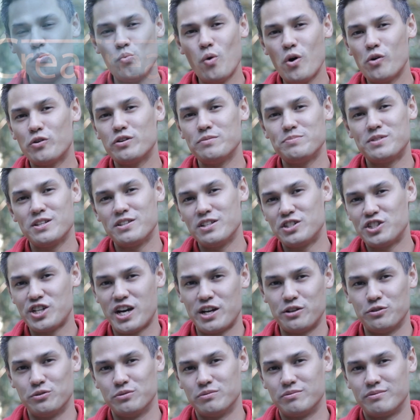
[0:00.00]
welcome to the
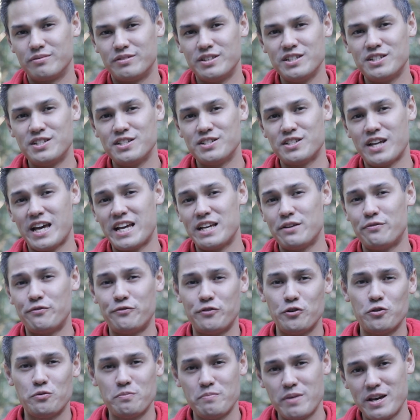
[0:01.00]
channel. This is a
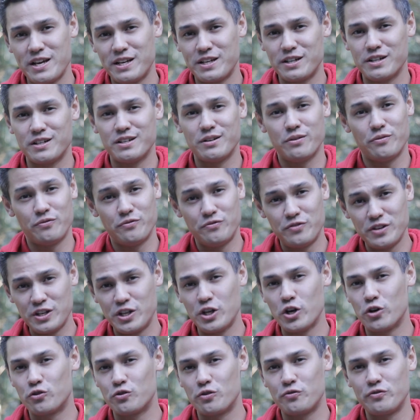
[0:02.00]
filmmaker
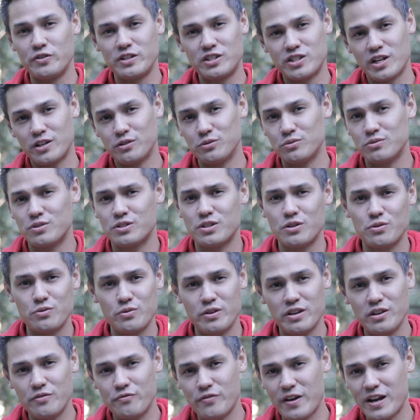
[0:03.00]
videography channel,
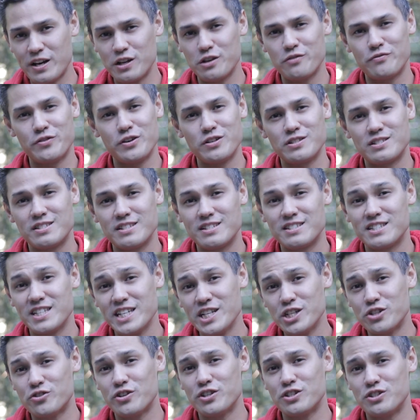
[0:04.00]
so if any of those things
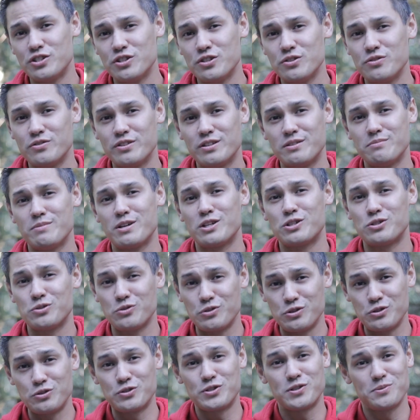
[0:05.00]
interest you then make
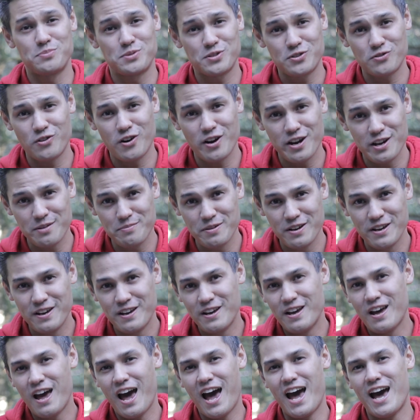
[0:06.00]
sure you subscribe
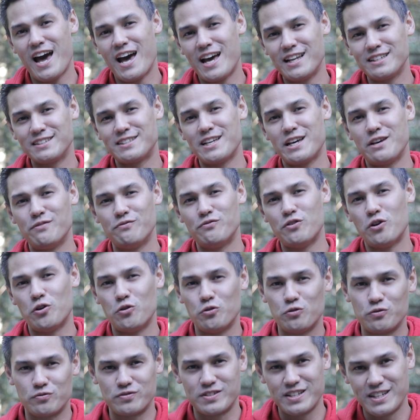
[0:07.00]
and get
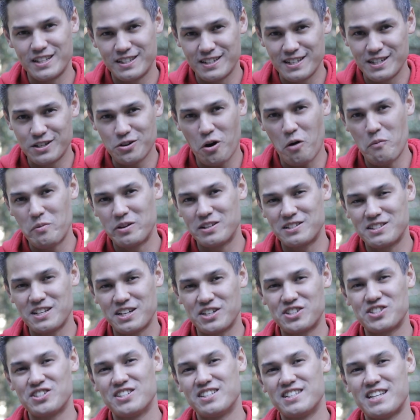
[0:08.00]
involved in the comment
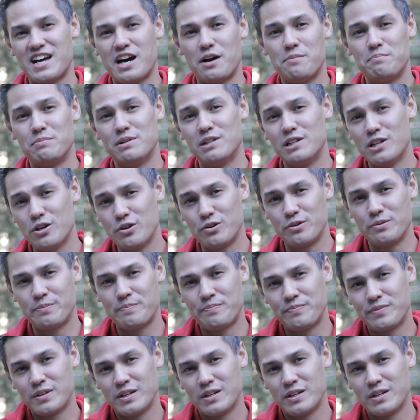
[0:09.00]
section down below.